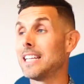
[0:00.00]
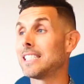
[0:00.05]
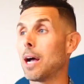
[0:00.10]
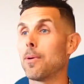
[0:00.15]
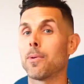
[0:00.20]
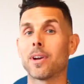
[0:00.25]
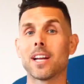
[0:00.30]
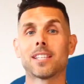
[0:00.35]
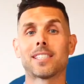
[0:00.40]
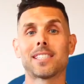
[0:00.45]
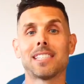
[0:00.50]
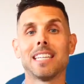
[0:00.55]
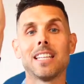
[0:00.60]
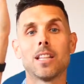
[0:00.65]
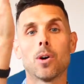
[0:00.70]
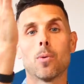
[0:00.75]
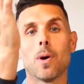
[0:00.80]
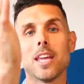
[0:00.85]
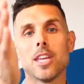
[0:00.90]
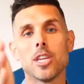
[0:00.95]
I want to see the
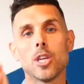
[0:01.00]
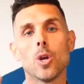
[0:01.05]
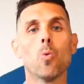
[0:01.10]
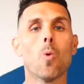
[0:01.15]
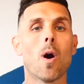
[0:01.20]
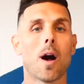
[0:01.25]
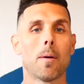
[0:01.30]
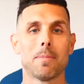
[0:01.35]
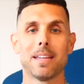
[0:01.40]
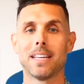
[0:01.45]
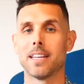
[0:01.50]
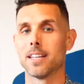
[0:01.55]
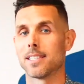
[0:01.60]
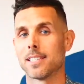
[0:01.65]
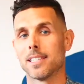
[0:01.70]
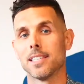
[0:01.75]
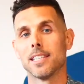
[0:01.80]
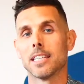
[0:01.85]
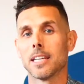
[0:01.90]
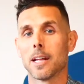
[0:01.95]
way you want me to
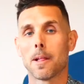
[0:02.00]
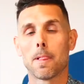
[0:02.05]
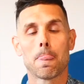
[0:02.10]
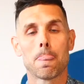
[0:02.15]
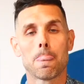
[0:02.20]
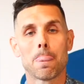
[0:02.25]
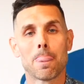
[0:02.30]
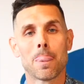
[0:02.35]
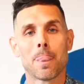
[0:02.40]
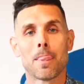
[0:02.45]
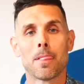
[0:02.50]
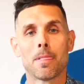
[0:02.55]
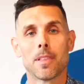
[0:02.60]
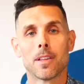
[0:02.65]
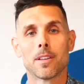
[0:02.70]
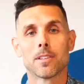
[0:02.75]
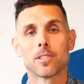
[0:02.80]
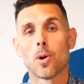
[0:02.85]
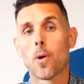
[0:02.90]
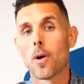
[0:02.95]
see.
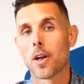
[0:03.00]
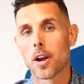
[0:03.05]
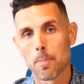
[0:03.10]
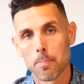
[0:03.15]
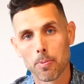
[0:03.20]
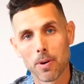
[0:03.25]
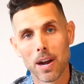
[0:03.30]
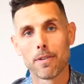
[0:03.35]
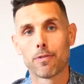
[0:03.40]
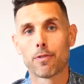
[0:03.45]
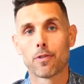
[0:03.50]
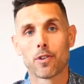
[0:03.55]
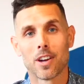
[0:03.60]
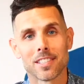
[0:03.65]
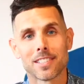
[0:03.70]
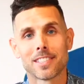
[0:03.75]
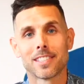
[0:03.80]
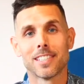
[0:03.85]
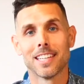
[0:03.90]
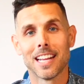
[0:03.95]
So I want to pray for
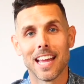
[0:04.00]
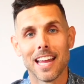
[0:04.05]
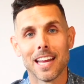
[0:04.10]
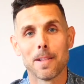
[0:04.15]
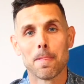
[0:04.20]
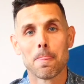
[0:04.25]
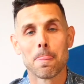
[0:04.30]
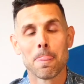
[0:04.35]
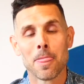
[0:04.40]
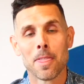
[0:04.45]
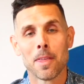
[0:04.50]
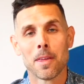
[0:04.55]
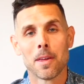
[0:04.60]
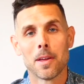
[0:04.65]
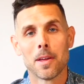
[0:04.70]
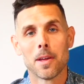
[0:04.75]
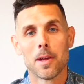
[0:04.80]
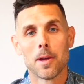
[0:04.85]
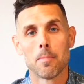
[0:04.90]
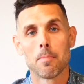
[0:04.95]
us today.
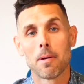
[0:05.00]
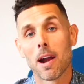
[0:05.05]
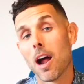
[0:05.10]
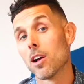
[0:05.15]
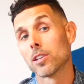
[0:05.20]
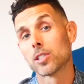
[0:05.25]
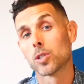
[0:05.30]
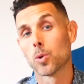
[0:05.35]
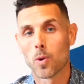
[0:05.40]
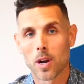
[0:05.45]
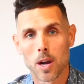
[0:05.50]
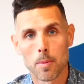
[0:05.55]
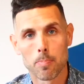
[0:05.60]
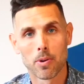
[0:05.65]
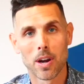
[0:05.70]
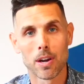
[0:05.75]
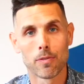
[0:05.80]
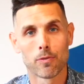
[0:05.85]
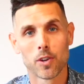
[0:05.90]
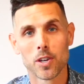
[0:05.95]
But I also want to
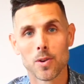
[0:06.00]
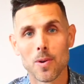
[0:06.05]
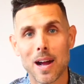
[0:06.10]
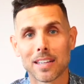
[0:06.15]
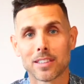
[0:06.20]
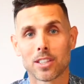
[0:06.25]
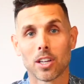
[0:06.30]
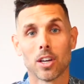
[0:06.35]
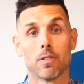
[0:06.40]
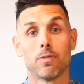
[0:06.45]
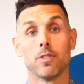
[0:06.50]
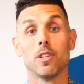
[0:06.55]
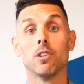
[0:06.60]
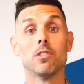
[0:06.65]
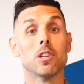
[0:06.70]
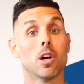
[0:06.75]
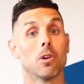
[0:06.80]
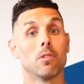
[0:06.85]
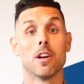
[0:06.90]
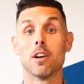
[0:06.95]
pray for you out there if you
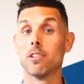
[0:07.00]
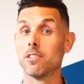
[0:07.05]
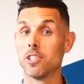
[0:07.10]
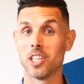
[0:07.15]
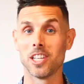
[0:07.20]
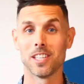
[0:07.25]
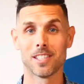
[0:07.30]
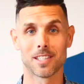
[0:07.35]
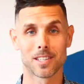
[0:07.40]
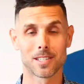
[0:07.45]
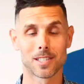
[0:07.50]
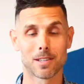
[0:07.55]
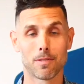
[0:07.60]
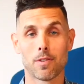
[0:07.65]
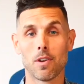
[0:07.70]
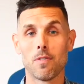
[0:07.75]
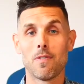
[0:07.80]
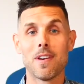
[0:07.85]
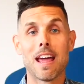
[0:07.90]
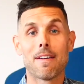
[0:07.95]
don't know Jesus, if
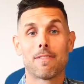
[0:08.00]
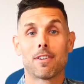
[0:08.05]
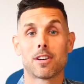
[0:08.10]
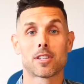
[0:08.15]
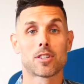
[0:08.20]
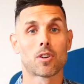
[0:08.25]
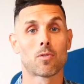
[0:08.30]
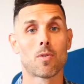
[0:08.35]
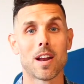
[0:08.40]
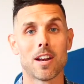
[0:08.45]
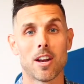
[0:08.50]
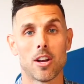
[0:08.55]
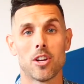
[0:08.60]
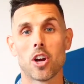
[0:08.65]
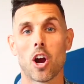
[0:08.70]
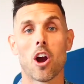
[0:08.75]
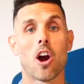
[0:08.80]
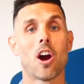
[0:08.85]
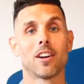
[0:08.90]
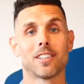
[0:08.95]
you've never surrendered your
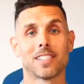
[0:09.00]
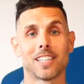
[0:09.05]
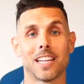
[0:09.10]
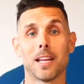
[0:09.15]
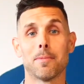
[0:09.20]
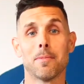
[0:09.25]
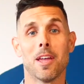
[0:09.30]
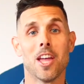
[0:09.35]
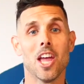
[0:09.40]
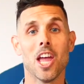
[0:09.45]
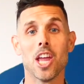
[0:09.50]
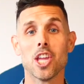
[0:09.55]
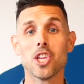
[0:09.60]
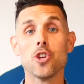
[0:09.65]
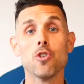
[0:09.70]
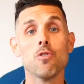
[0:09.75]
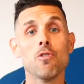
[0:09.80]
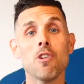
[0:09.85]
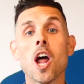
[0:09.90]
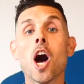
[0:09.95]
heart to him.
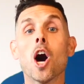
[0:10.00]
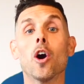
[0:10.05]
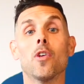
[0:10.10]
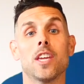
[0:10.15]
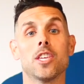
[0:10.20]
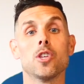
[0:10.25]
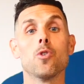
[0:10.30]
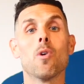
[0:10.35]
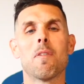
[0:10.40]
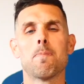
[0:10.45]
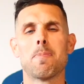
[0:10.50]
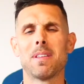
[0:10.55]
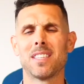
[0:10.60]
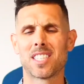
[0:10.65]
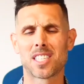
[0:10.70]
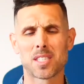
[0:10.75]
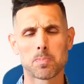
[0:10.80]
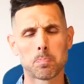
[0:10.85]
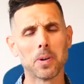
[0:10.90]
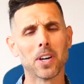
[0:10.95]
You know that you have been
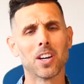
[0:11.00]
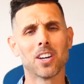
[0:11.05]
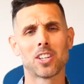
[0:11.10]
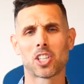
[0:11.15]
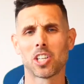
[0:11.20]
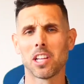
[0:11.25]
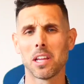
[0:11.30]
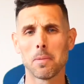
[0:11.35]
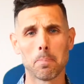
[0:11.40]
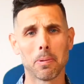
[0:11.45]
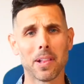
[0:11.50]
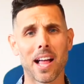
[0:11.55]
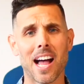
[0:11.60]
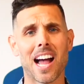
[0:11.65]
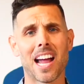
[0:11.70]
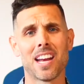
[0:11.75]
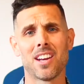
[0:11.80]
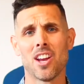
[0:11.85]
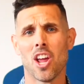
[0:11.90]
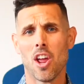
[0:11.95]
spiritually
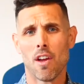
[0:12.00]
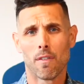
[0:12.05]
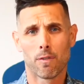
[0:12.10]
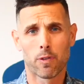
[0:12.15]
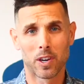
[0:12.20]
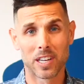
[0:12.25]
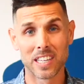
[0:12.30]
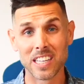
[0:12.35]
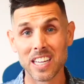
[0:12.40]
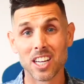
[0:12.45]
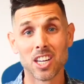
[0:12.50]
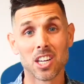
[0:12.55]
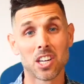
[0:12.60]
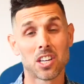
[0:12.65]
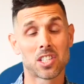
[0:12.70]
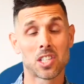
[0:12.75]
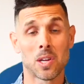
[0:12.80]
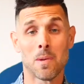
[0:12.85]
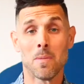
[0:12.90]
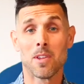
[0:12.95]
blind for
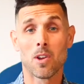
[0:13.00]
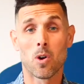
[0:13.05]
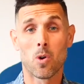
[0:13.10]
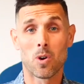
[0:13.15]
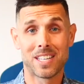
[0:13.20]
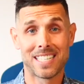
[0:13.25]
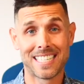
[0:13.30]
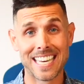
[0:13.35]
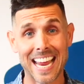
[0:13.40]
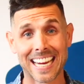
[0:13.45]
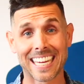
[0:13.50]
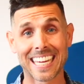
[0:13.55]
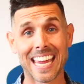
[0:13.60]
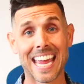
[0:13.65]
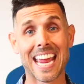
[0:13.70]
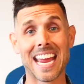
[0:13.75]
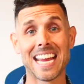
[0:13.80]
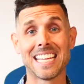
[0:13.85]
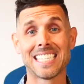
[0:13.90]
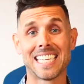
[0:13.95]
years or
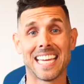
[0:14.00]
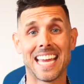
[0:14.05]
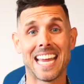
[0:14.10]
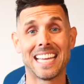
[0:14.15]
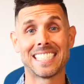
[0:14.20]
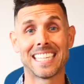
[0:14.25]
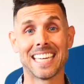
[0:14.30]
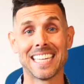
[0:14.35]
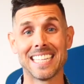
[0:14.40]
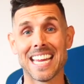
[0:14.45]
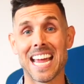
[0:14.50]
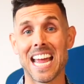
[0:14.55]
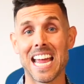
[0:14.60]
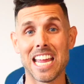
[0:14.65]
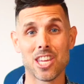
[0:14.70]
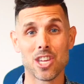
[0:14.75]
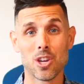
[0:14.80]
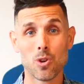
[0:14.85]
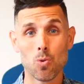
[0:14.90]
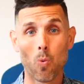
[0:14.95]
decades, and today
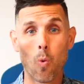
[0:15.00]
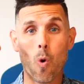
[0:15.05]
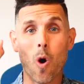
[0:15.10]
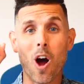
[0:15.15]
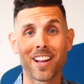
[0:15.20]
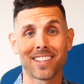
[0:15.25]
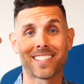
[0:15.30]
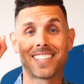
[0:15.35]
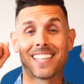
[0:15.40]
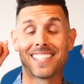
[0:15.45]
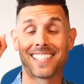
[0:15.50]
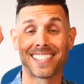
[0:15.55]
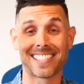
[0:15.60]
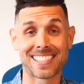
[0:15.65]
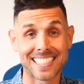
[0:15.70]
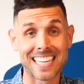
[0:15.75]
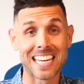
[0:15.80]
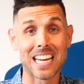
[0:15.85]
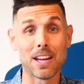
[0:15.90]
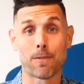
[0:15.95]
you want to
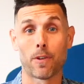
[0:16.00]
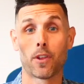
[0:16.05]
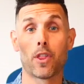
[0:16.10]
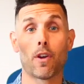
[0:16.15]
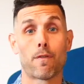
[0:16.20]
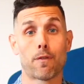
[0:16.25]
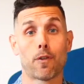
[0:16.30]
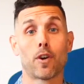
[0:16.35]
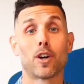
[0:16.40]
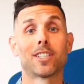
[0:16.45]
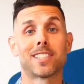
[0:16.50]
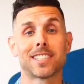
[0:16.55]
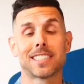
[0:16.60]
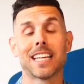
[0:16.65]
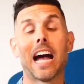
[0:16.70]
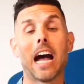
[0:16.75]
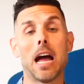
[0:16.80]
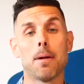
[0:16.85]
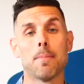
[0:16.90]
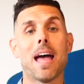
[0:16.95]
see for the first
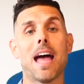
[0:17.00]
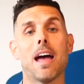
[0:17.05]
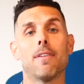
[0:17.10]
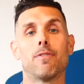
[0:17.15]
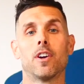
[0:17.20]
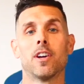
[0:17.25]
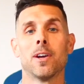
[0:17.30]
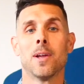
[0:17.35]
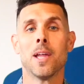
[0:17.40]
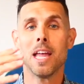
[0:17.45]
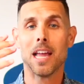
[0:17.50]
time ever.